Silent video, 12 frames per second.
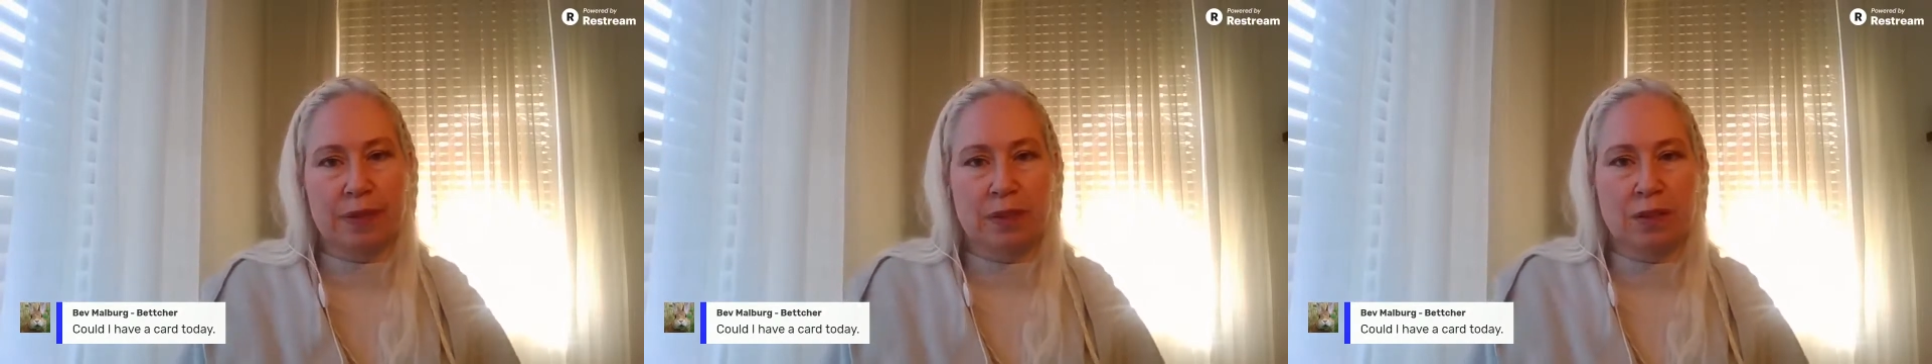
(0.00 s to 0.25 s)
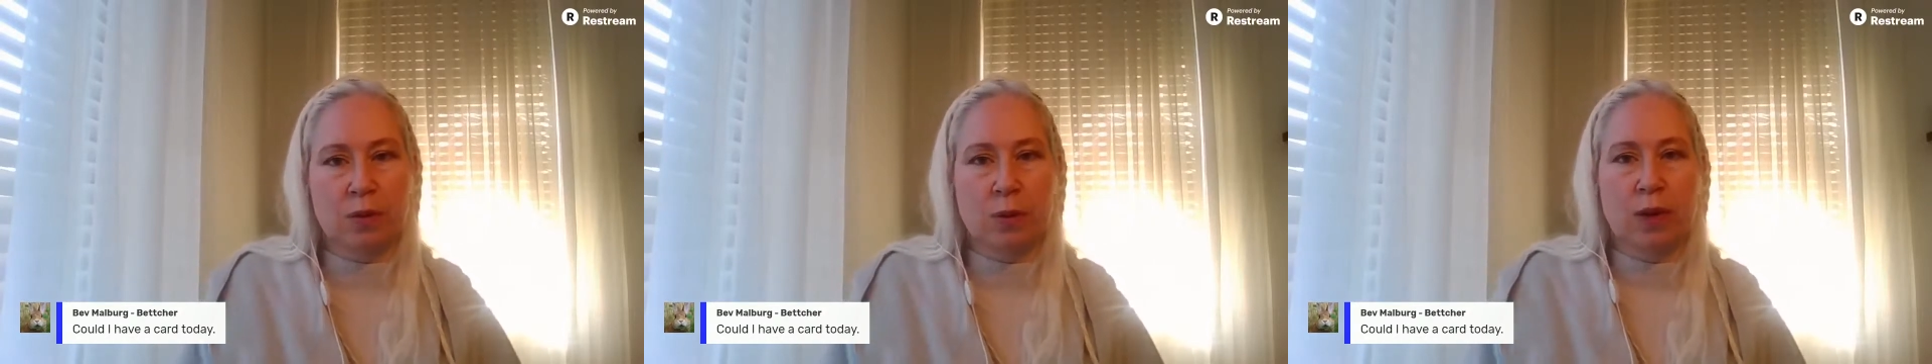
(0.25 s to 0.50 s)

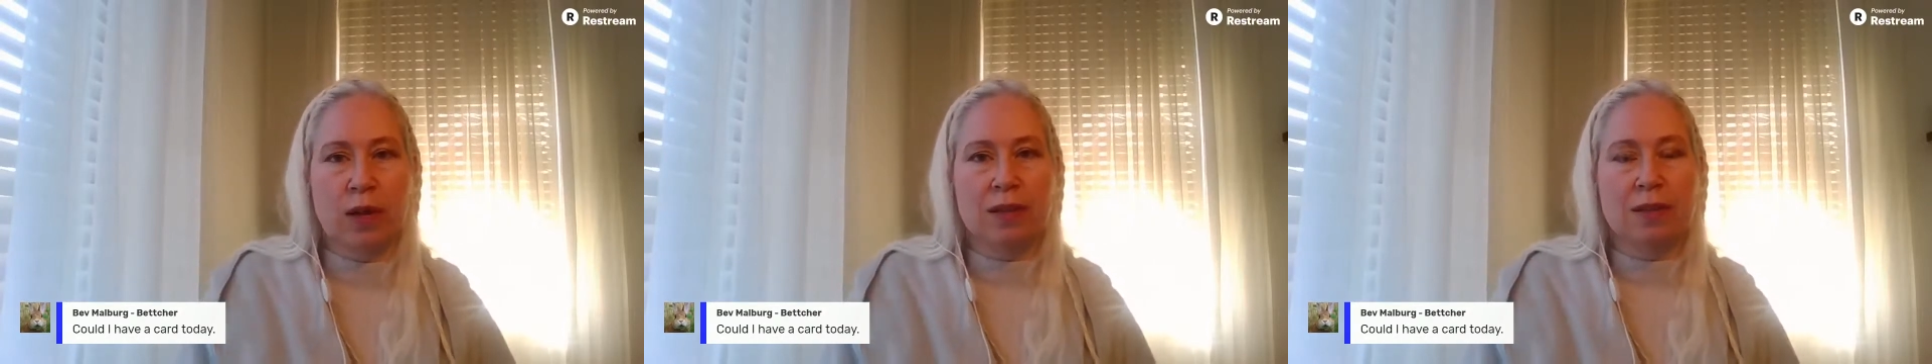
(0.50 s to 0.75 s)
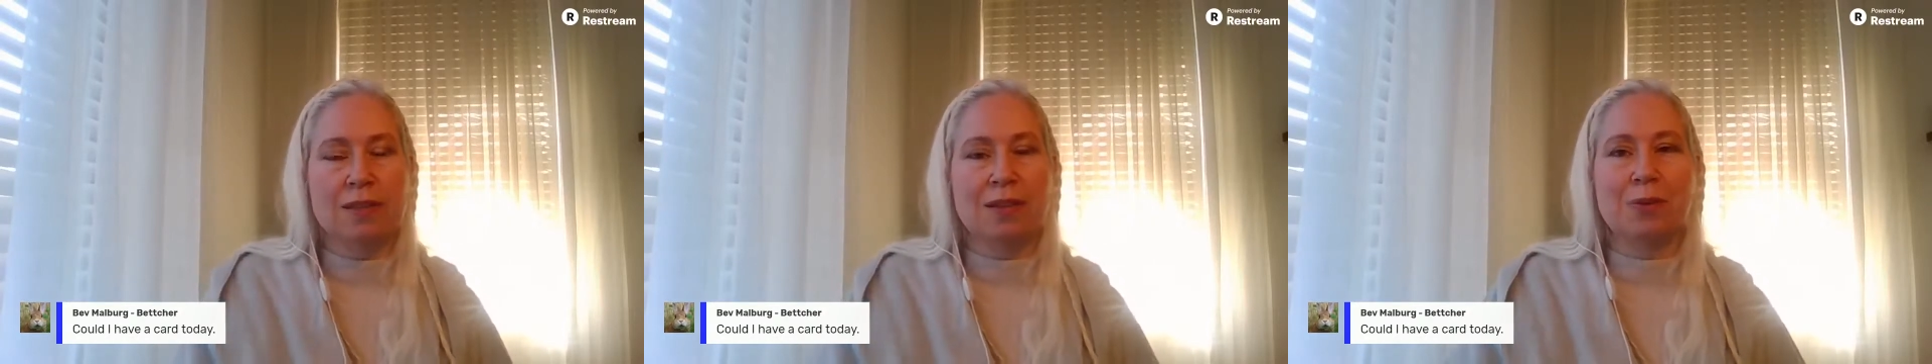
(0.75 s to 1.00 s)
So
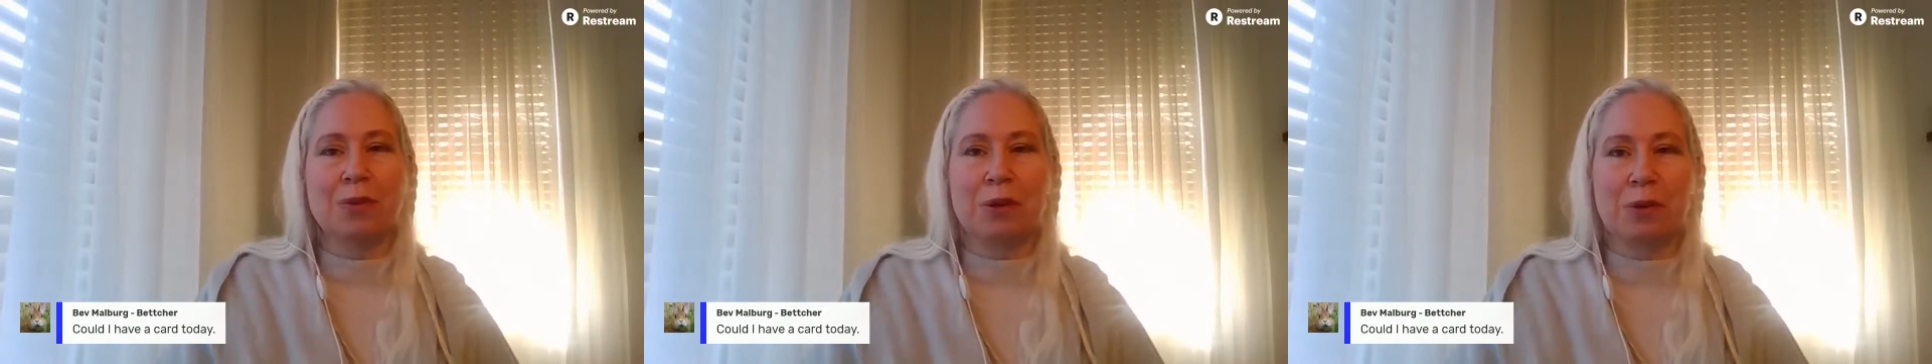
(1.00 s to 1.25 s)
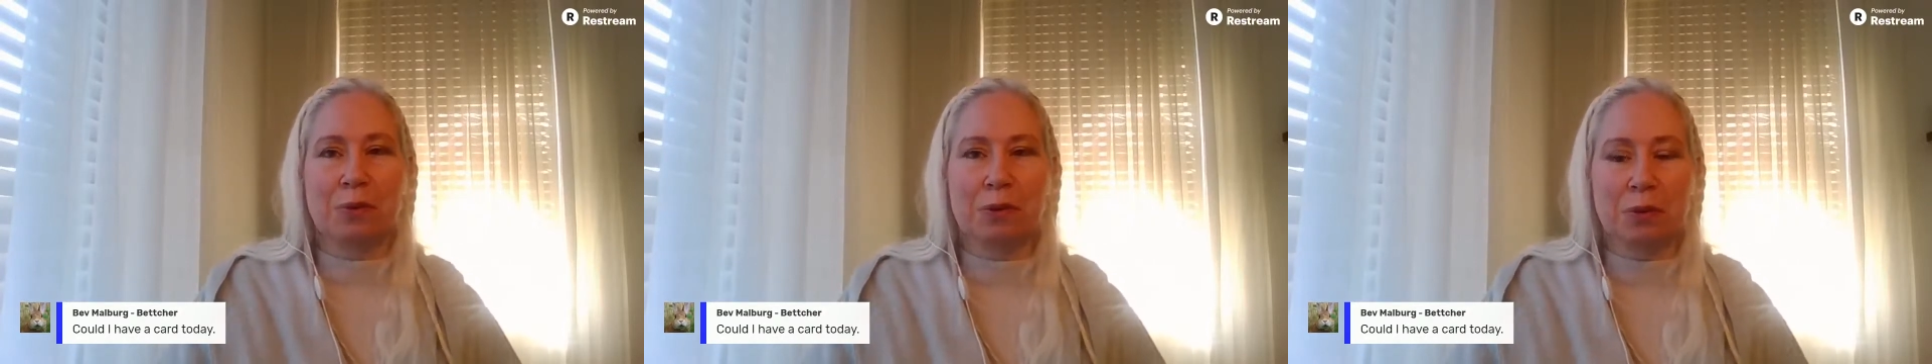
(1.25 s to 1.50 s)
see where
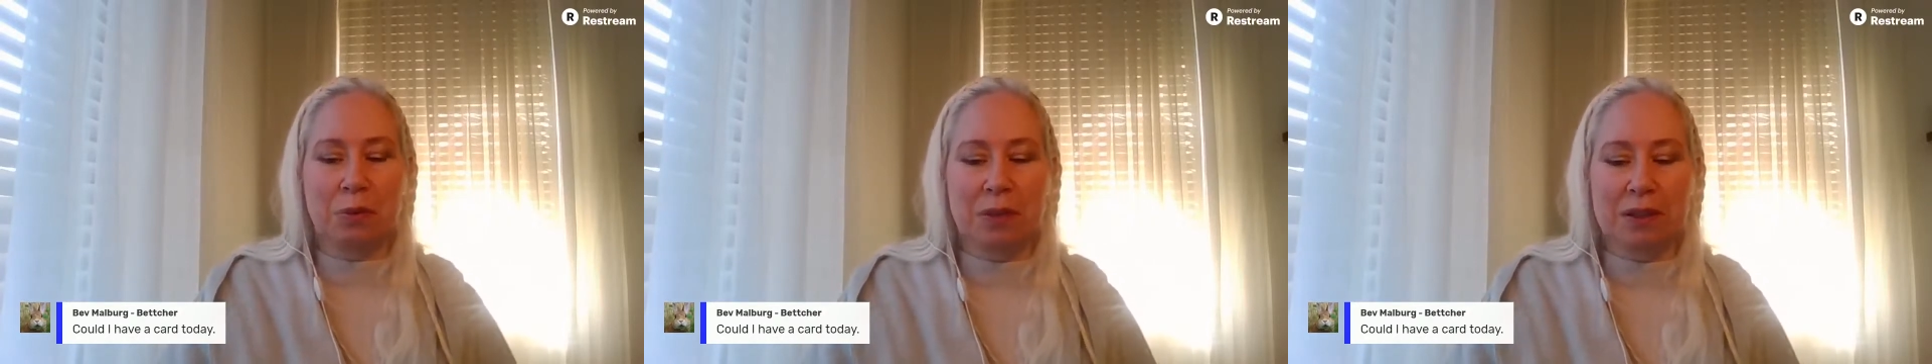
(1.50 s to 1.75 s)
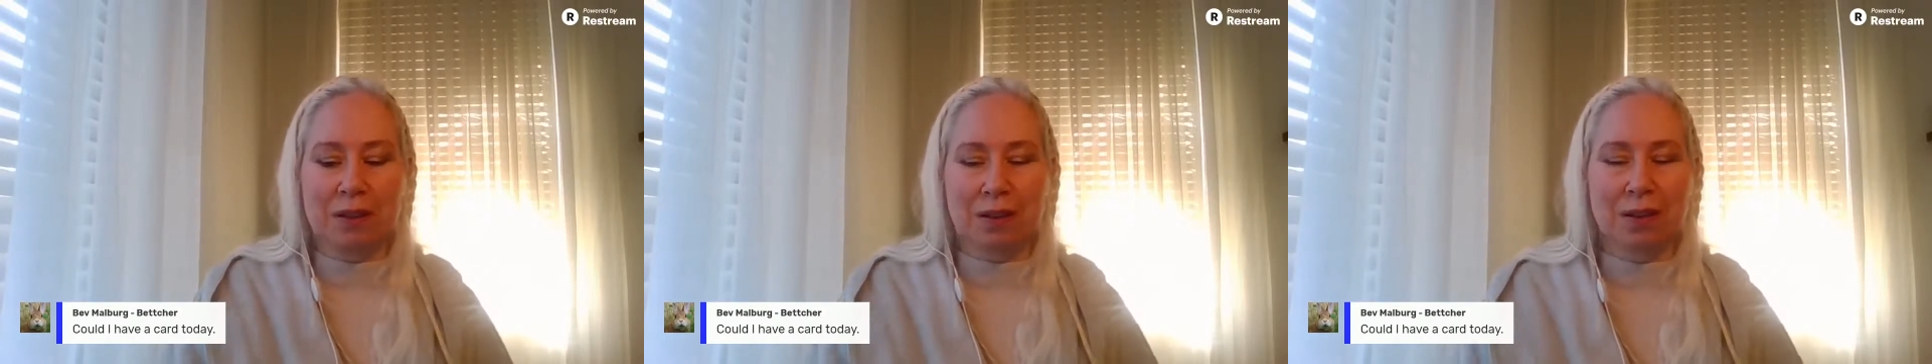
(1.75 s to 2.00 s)
you want to
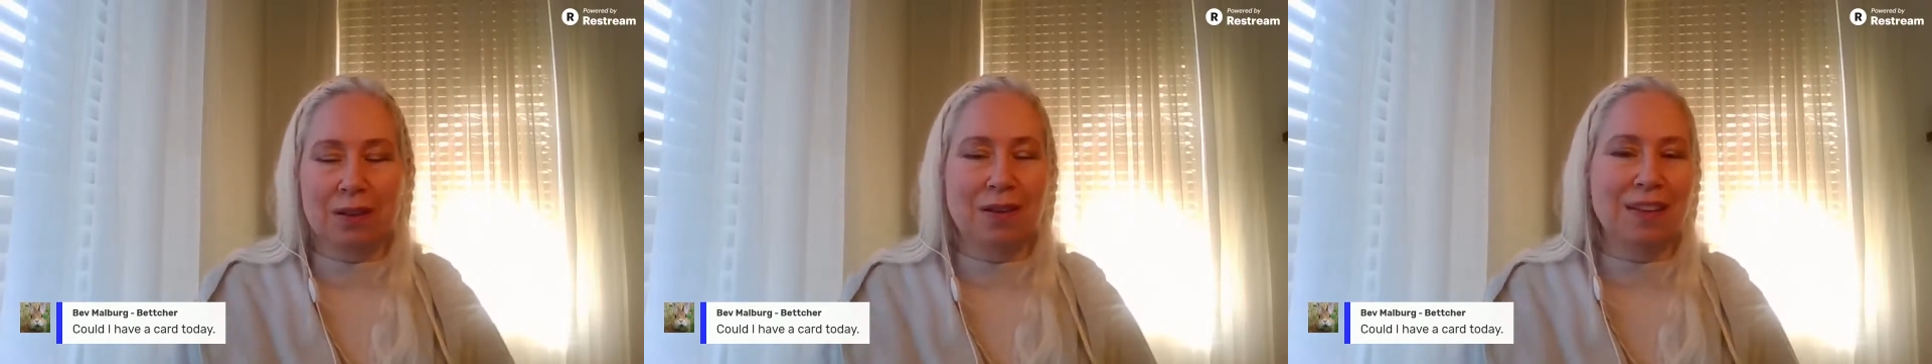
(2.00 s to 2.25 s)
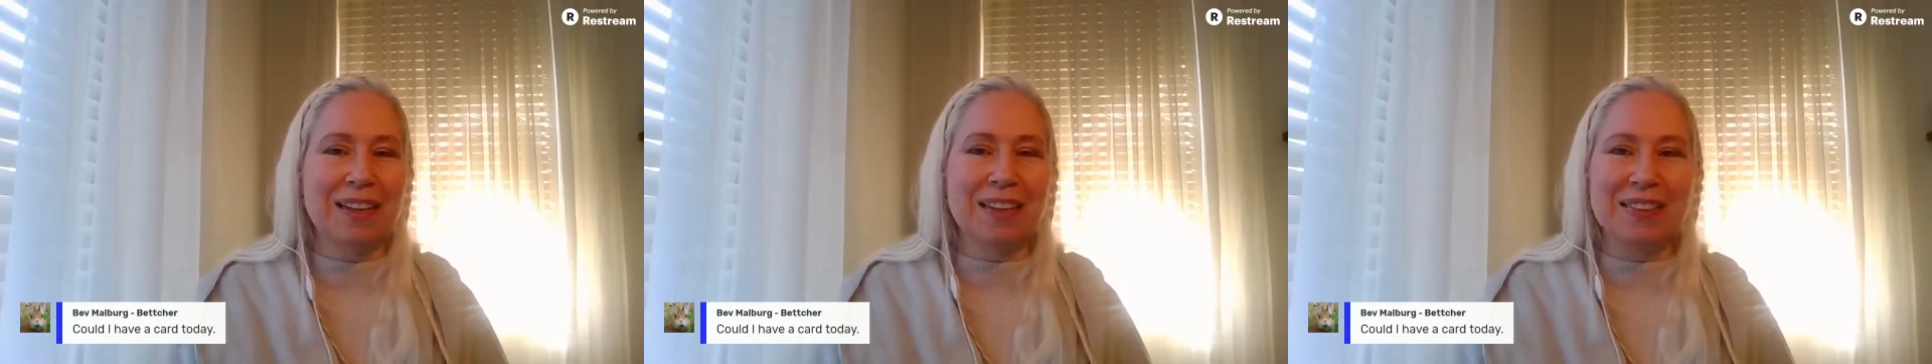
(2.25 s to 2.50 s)
be taking
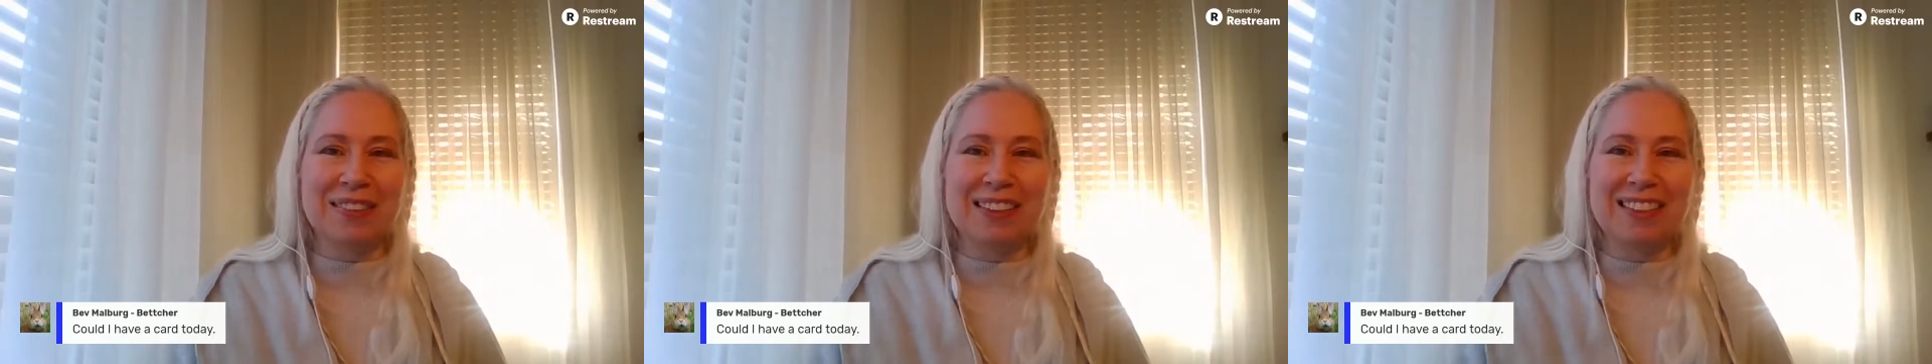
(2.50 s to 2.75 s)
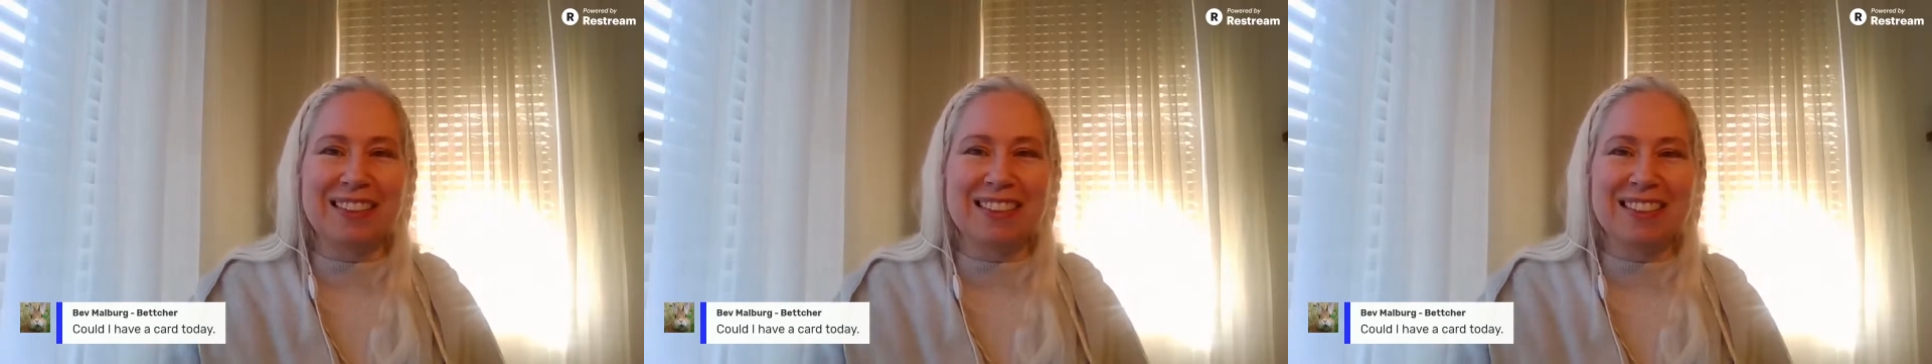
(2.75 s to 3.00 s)
a
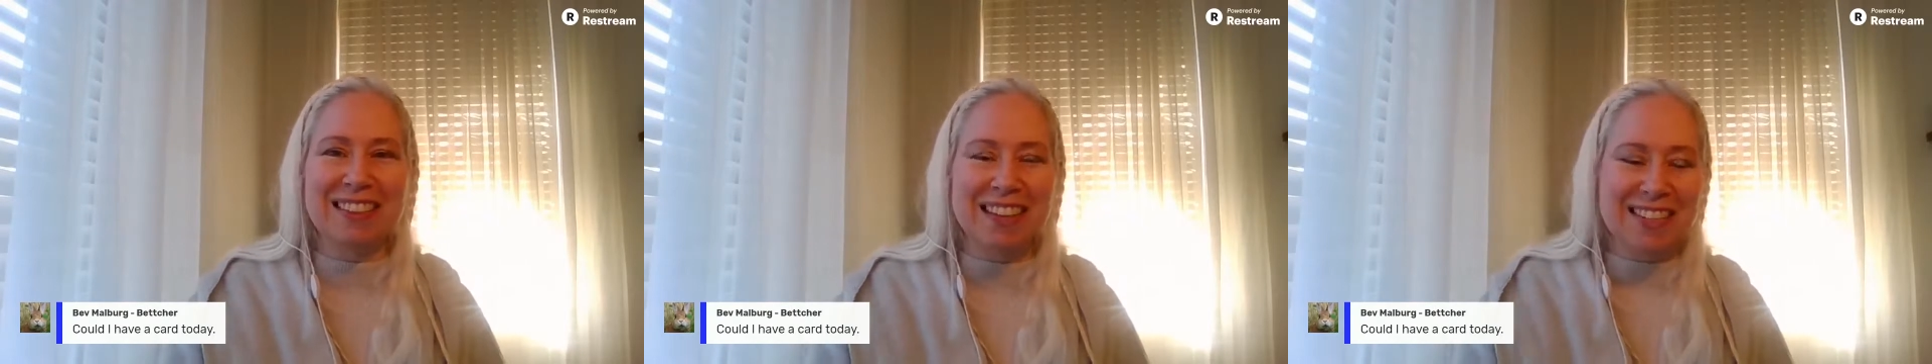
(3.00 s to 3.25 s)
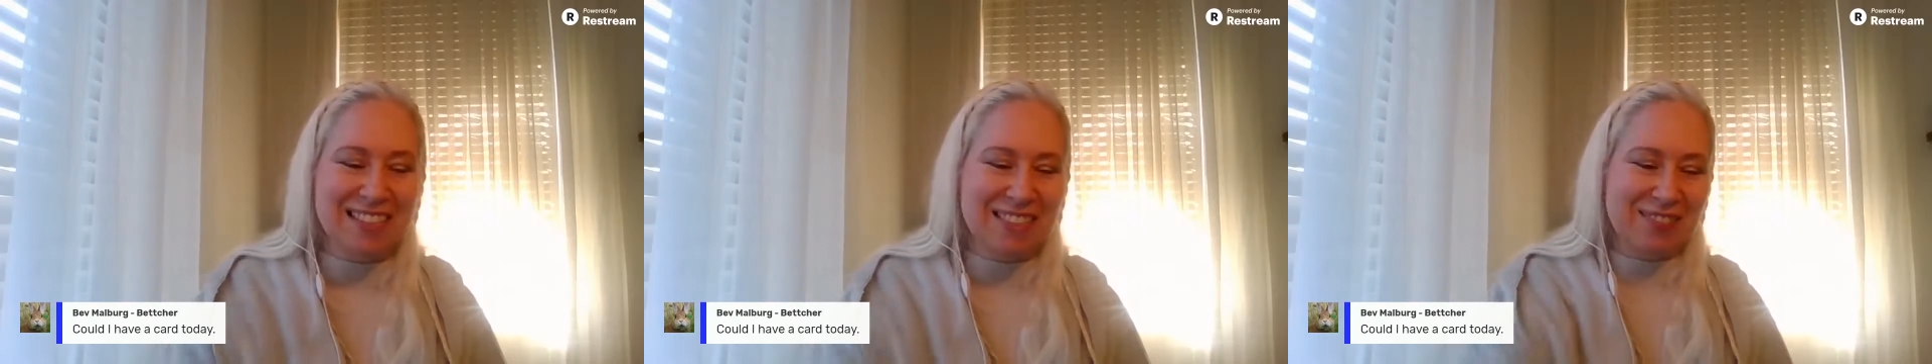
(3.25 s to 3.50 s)
calculated
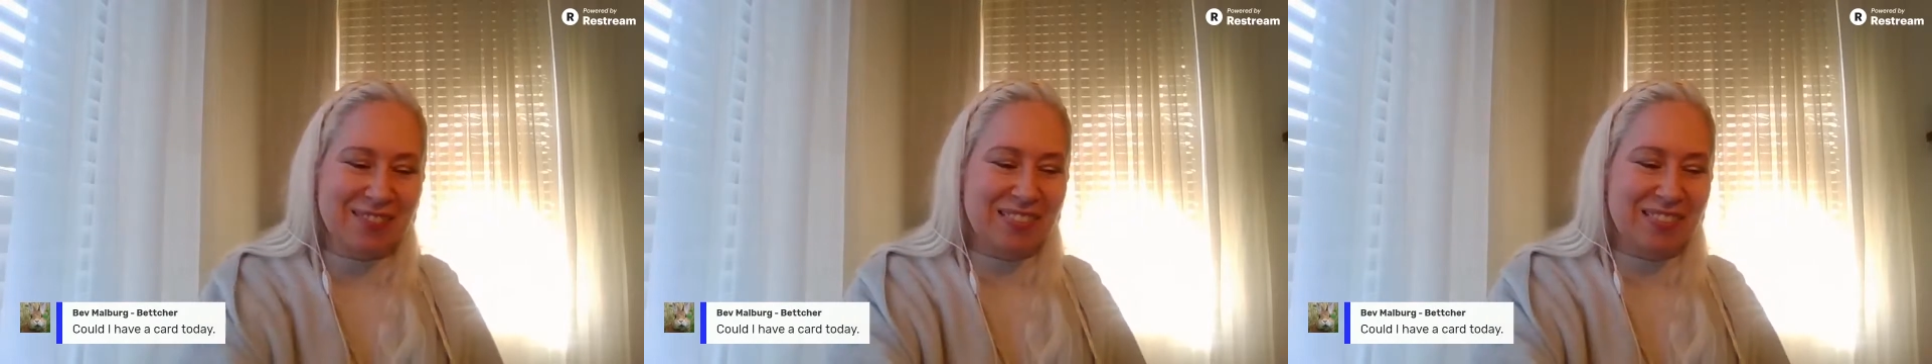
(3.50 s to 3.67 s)
chance.